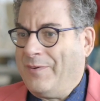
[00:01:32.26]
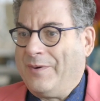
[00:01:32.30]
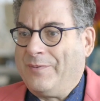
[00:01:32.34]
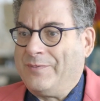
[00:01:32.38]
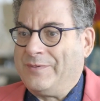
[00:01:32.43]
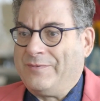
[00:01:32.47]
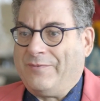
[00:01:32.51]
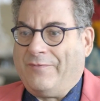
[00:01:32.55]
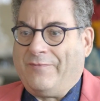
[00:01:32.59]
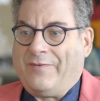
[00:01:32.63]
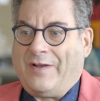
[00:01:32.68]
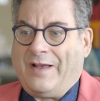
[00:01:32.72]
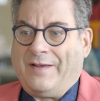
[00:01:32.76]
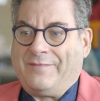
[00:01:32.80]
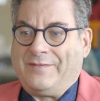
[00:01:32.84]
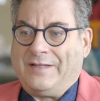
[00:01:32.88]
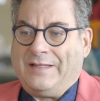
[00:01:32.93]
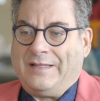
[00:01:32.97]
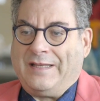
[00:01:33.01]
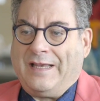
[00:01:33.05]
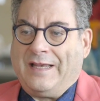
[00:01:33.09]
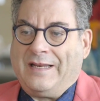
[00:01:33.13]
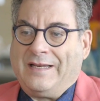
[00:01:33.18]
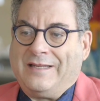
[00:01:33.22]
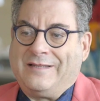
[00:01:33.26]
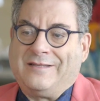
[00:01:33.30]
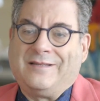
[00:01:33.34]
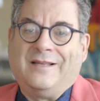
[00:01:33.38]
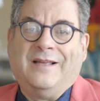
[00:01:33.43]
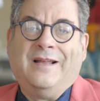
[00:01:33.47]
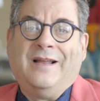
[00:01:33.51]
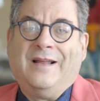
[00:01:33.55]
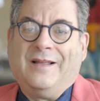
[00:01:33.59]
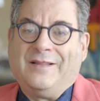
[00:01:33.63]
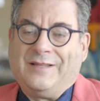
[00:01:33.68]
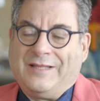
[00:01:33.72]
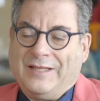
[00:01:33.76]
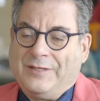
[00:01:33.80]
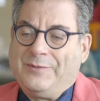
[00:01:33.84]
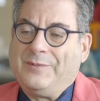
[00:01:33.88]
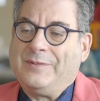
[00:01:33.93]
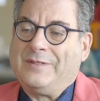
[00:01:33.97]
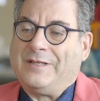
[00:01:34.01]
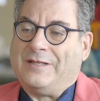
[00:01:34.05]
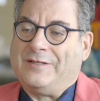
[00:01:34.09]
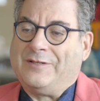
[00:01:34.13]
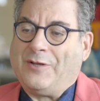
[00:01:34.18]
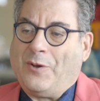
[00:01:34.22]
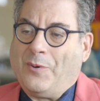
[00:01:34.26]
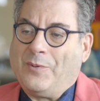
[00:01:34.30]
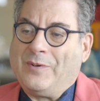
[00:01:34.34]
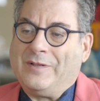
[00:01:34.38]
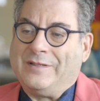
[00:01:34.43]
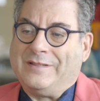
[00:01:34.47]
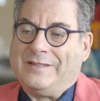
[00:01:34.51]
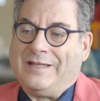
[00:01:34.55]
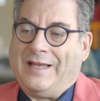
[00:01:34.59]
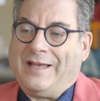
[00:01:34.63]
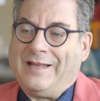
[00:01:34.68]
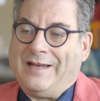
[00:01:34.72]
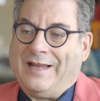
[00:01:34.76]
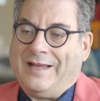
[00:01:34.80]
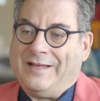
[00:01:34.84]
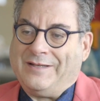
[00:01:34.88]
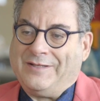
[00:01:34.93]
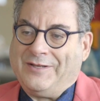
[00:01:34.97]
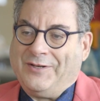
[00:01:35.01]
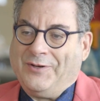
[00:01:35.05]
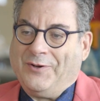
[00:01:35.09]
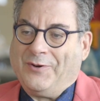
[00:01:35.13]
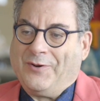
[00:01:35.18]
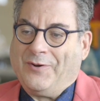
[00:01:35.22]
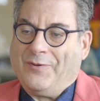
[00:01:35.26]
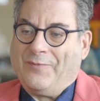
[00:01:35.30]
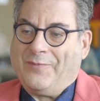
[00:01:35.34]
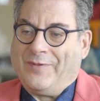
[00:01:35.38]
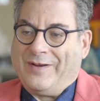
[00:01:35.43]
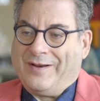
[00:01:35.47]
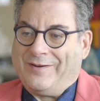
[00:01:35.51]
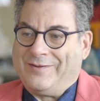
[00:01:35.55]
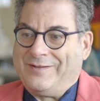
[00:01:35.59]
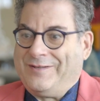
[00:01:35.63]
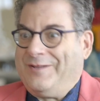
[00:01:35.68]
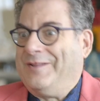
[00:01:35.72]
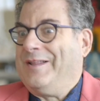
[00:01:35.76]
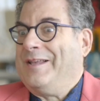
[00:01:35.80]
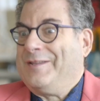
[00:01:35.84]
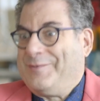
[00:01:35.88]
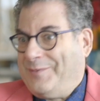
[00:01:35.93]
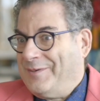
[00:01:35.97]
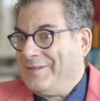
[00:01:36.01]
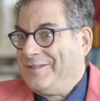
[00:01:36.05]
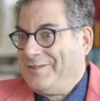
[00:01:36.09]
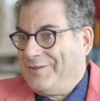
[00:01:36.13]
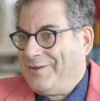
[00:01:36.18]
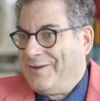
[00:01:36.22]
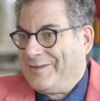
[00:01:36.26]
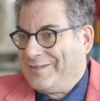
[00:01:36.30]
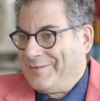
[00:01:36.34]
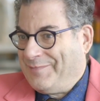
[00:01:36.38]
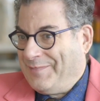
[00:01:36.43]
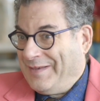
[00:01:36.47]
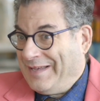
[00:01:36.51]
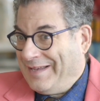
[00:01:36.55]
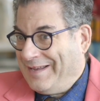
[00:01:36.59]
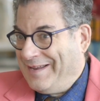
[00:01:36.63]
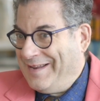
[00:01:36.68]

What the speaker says: was revived in the 80s. This was a total dead end in her career, so that's why she talked to me